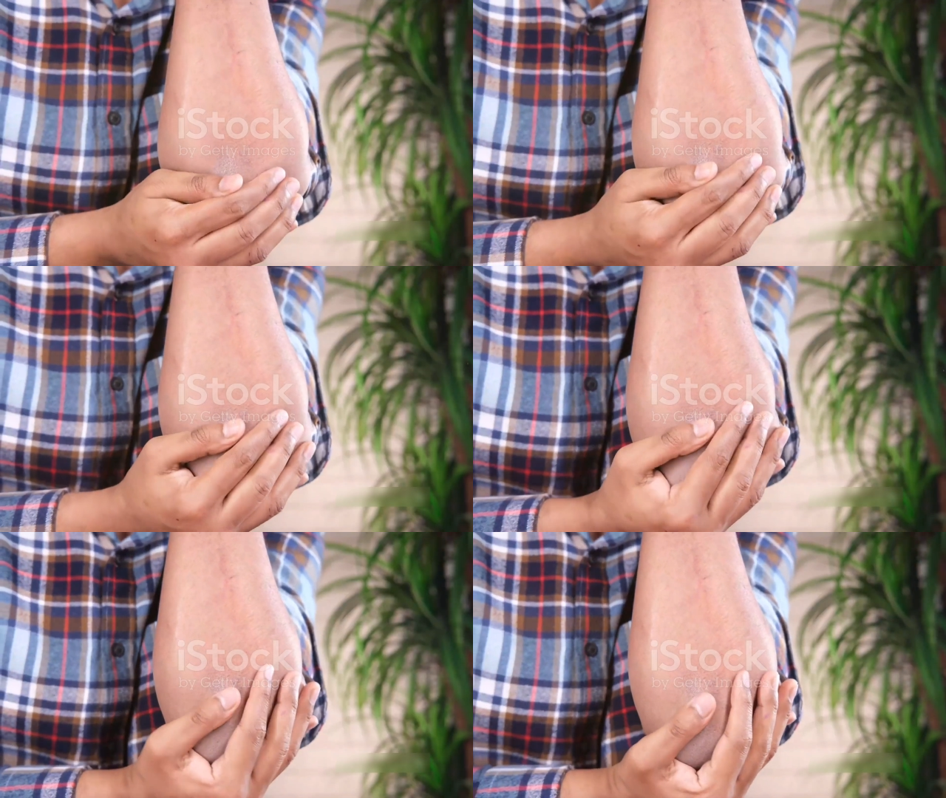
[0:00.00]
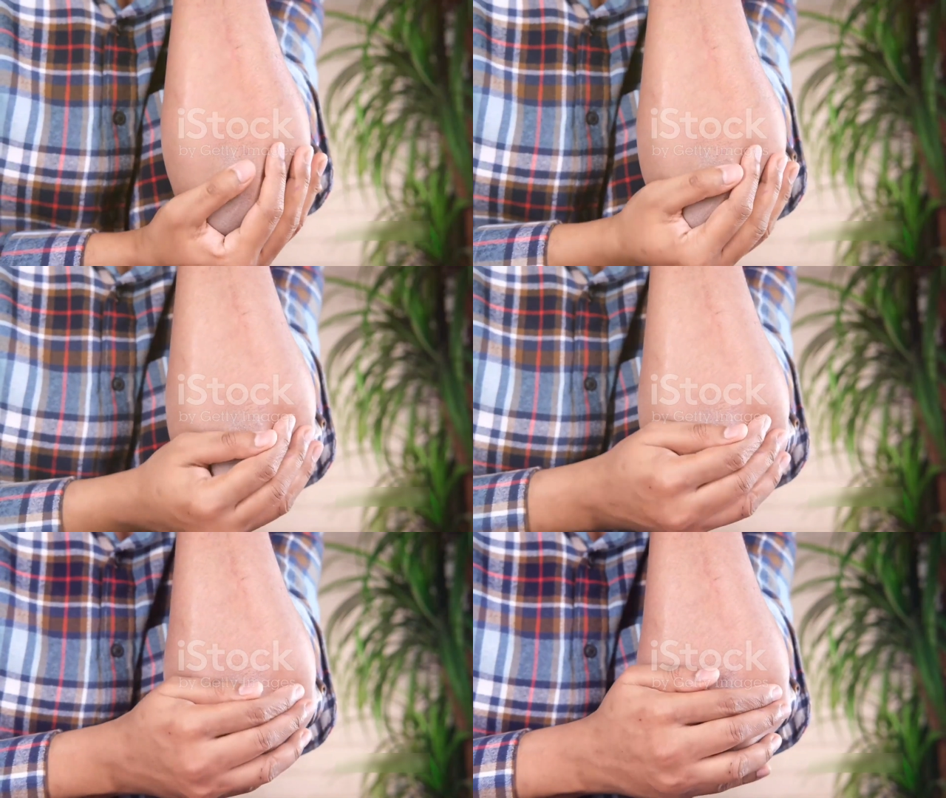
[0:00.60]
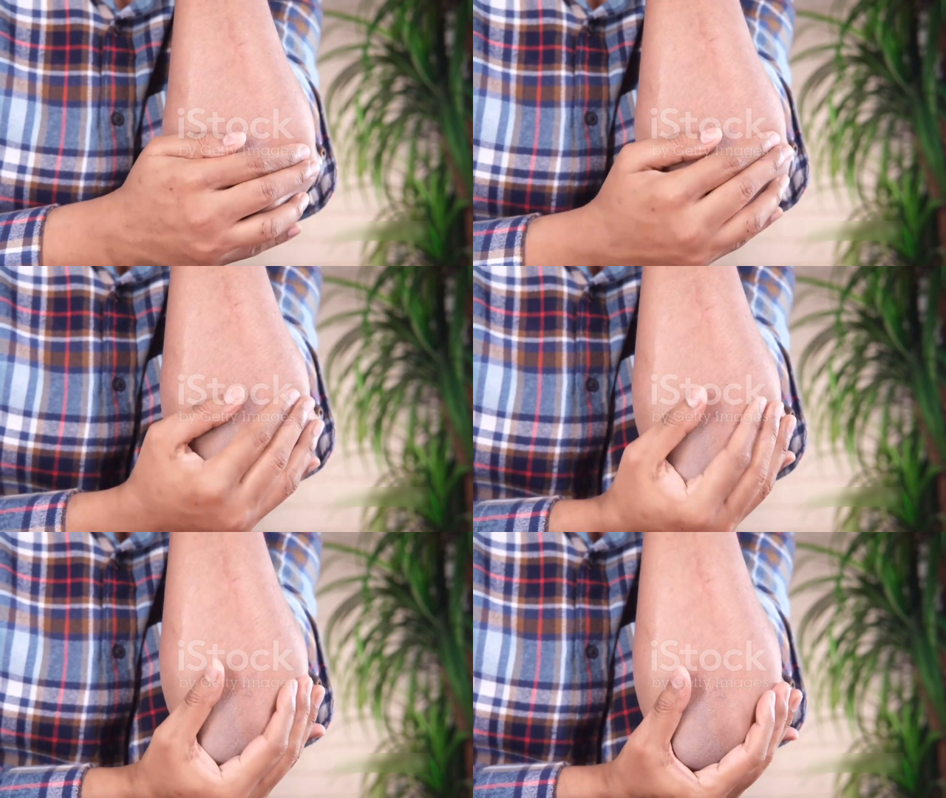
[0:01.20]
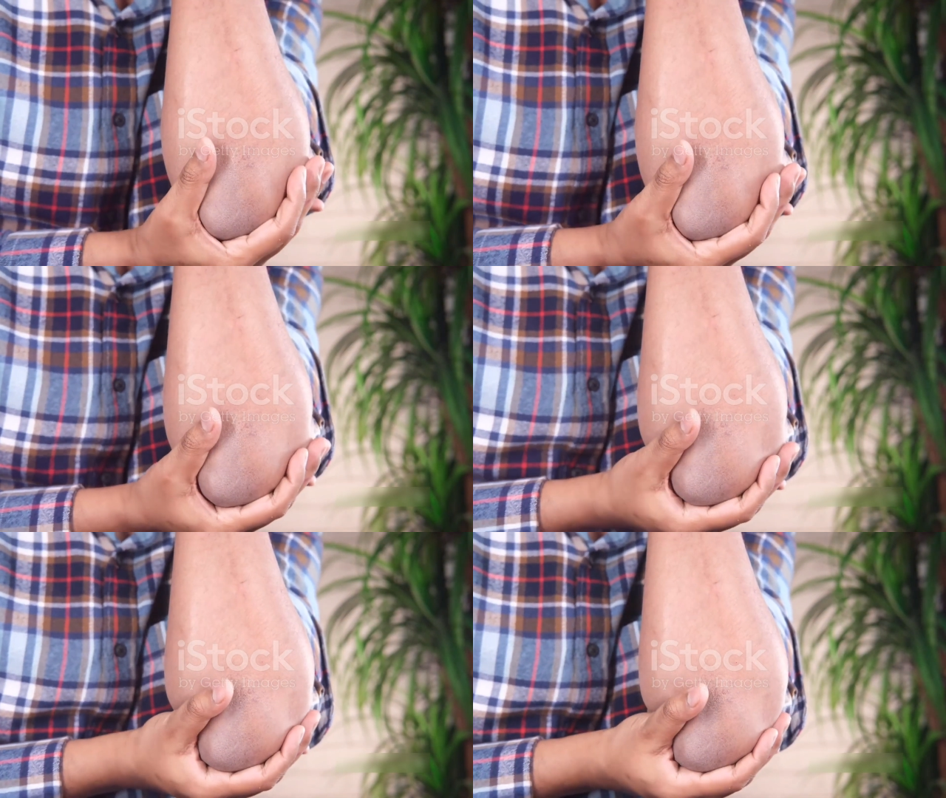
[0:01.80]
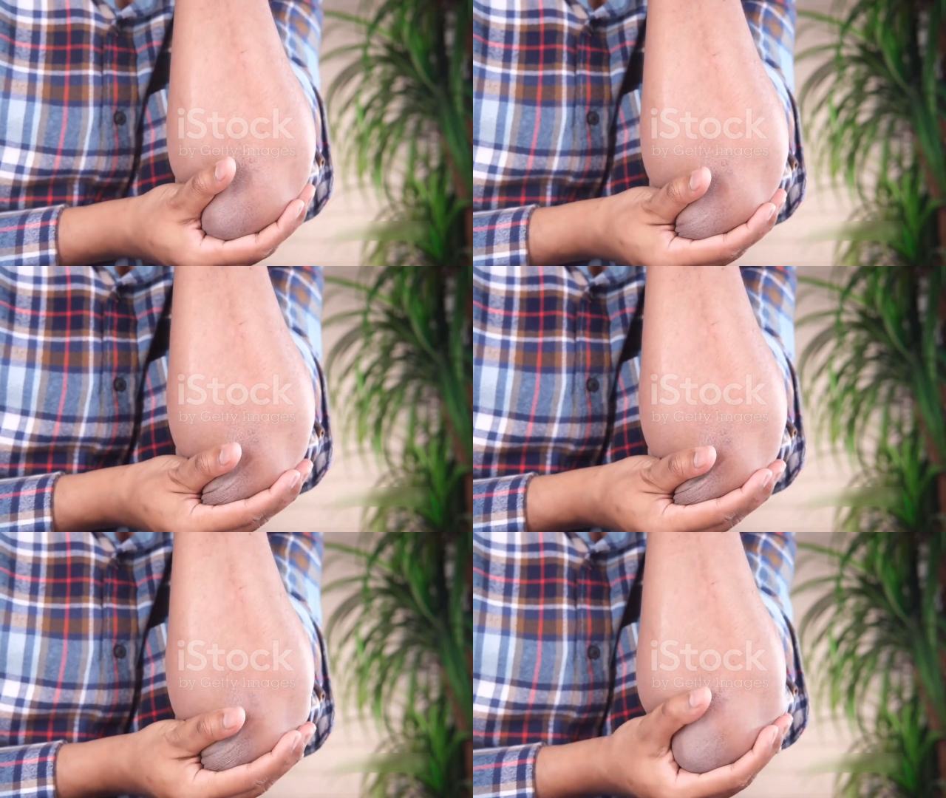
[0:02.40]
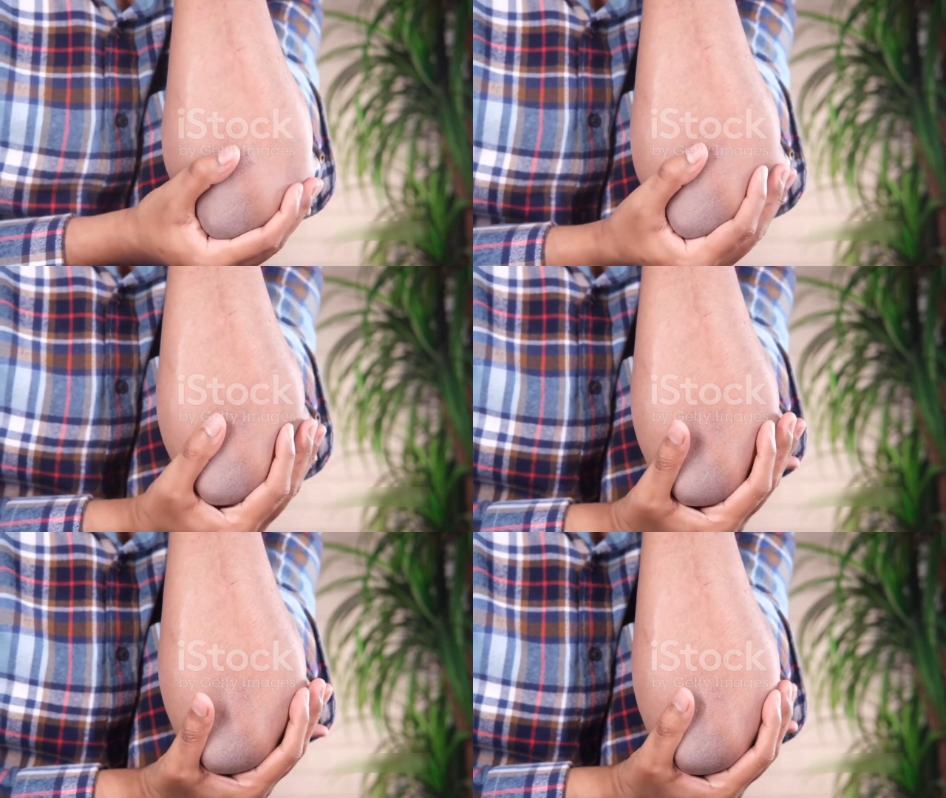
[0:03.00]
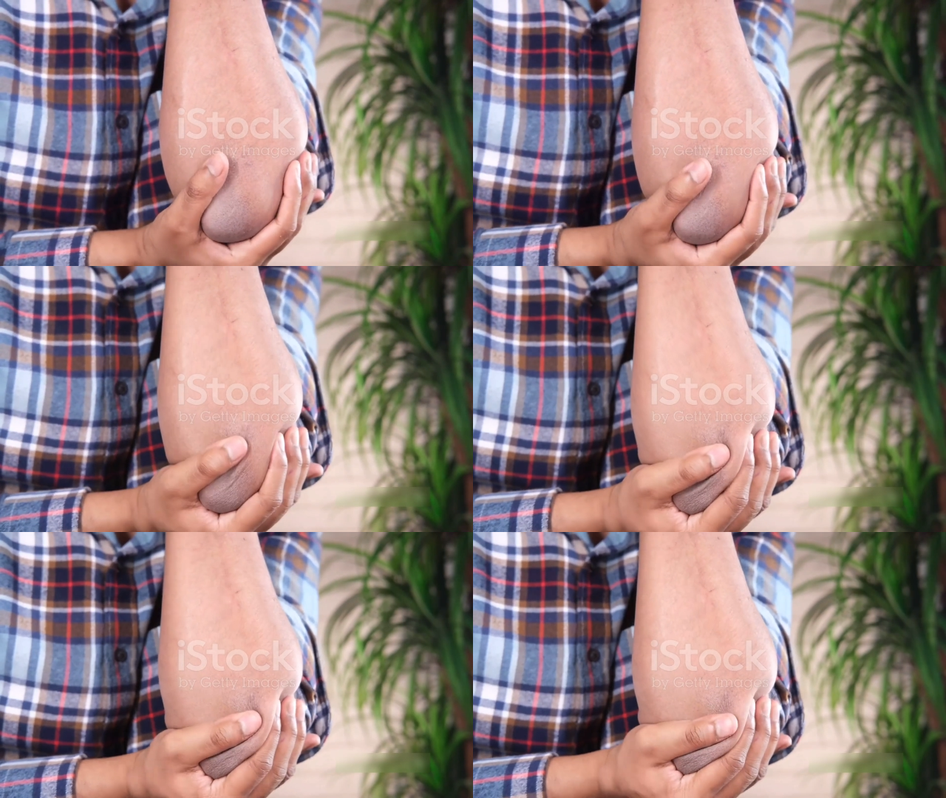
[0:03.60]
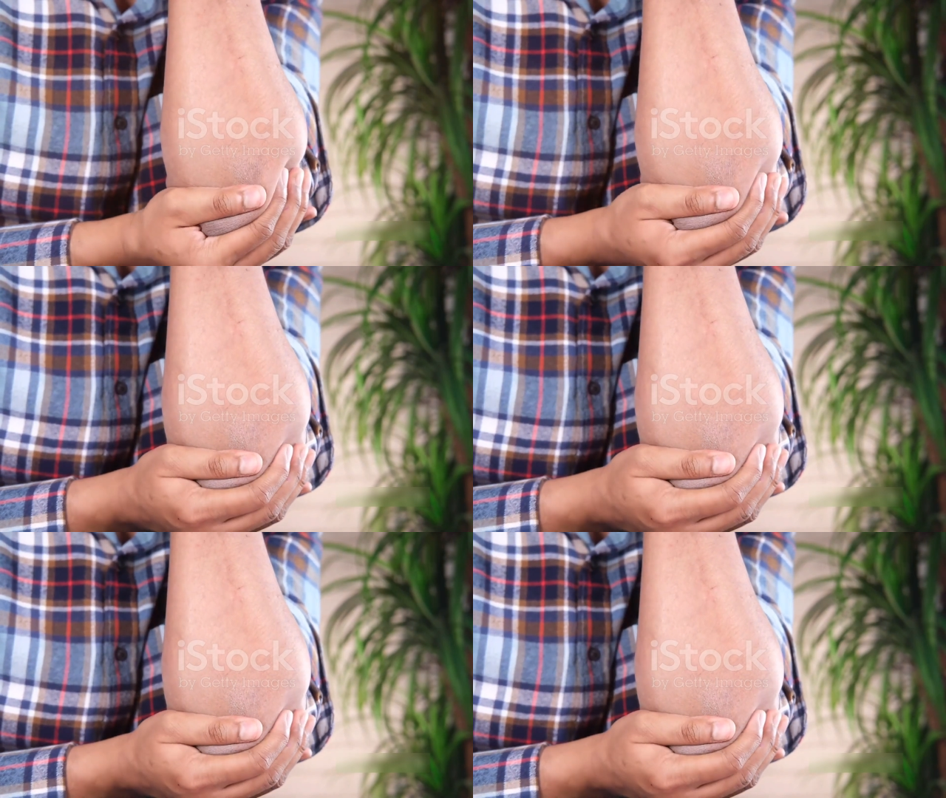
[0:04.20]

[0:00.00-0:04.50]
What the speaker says: (no speaker visible)